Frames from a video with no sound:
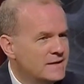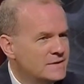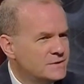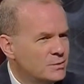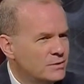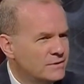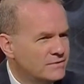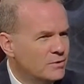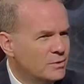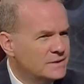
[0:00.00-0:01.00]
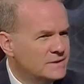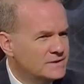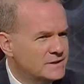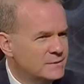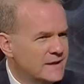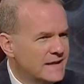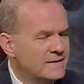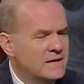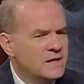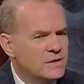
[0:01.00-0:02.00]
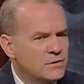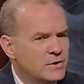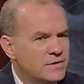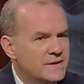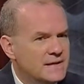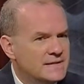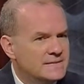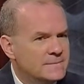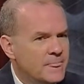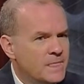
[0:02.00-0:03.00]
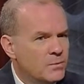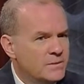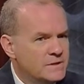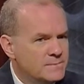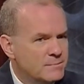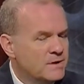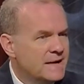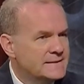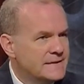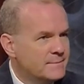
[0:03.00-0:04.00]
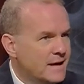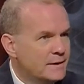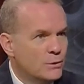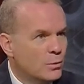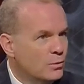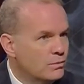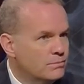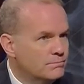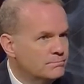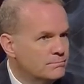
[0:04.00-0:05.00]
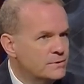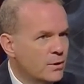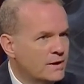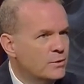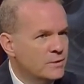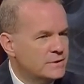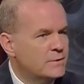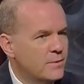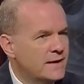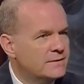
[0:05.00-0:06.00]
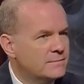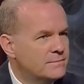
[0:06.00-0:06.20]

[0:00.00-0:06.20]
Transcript: So we're looking forward to continuing that. And the good thing is, when these people contact me, I know where to direct them,